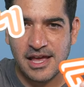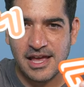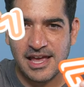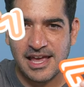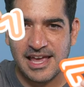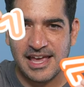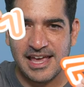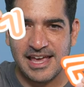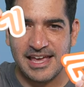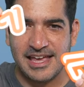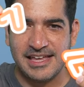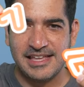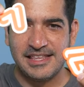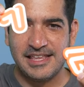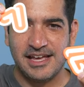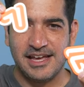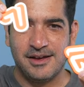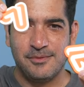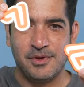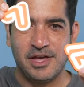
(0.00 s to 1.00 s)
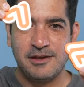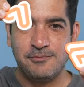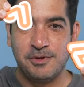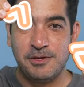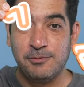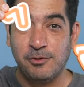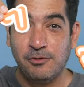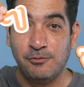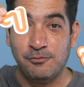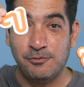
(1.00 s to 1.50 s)
And
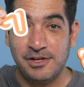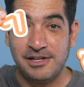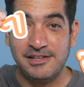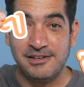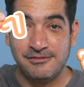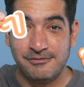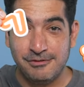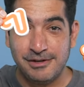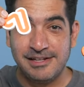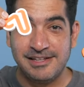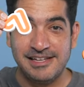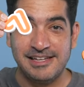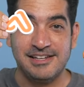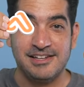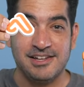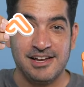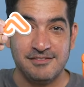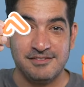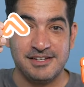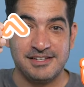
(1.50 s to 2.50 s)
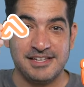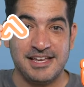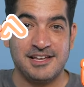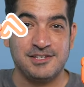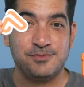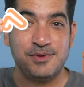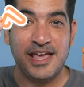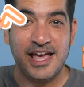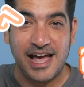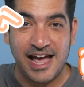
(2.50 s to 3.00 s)
people really, really loved them. They asked
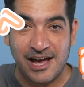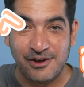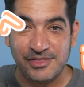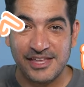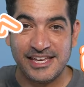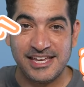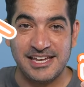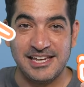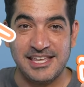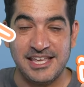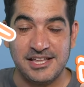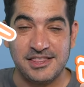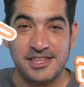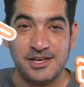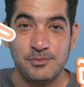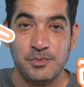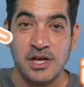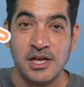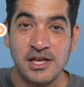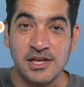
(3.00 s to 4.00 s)
me how they can get them.